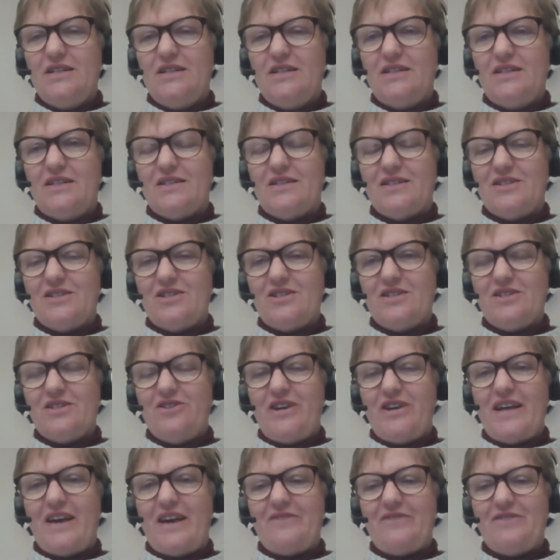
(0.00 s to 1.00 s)
It's just
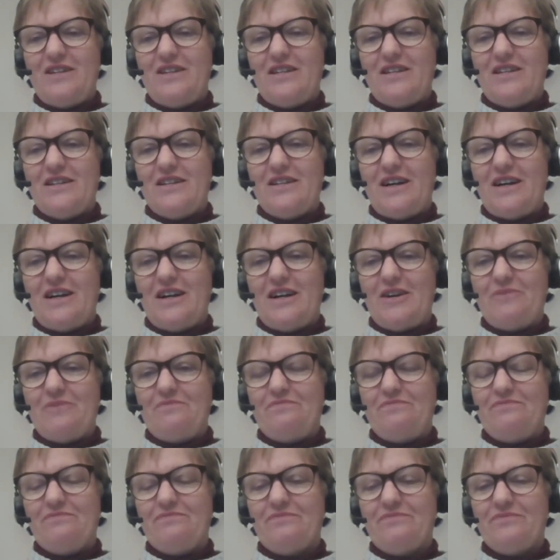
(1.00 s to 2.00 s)
like having,
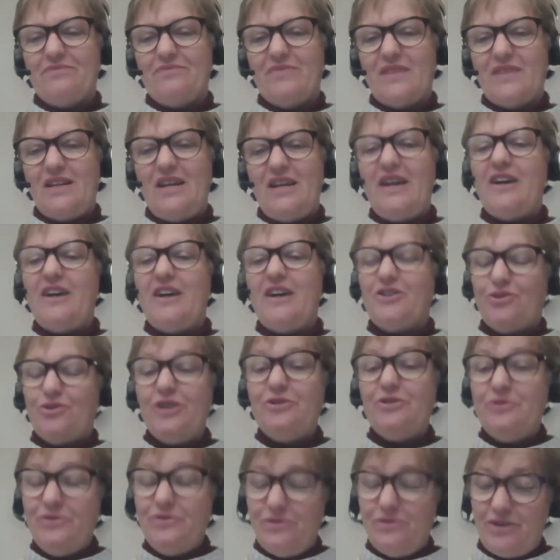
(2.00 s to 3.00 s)
a
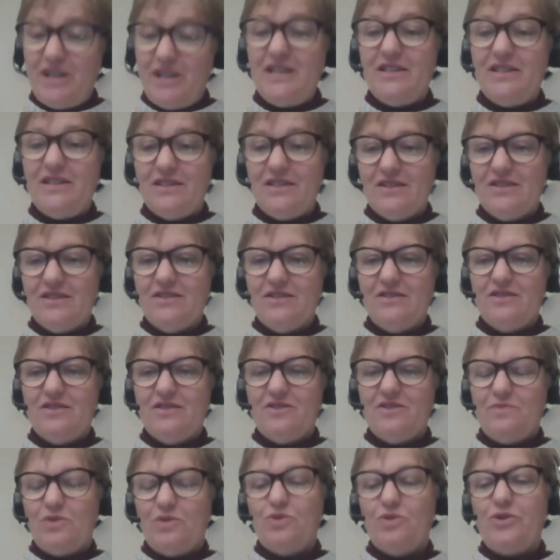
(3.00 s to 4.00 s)
critical friend
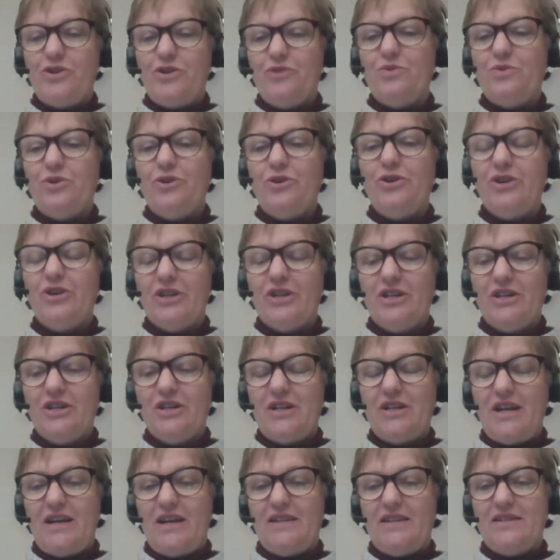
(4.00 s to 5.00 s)
support your work,
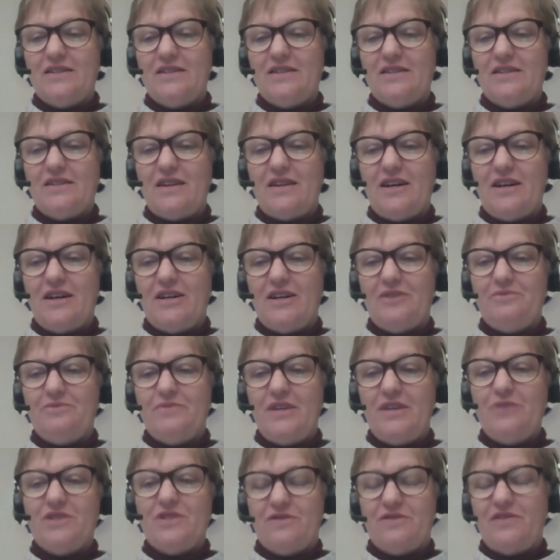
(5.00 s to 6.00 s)
and
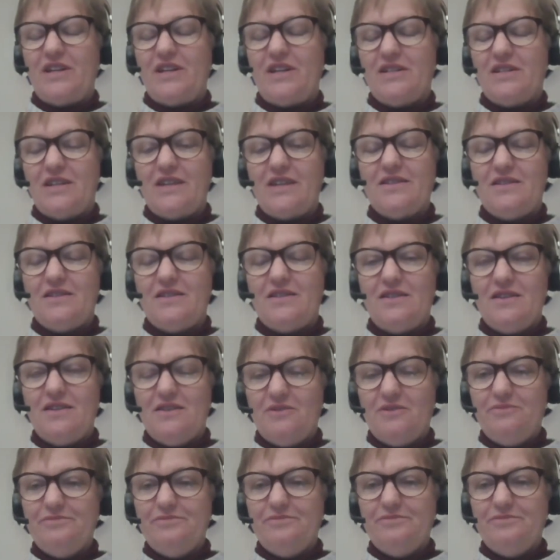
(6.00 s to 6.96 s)
it was fantastic.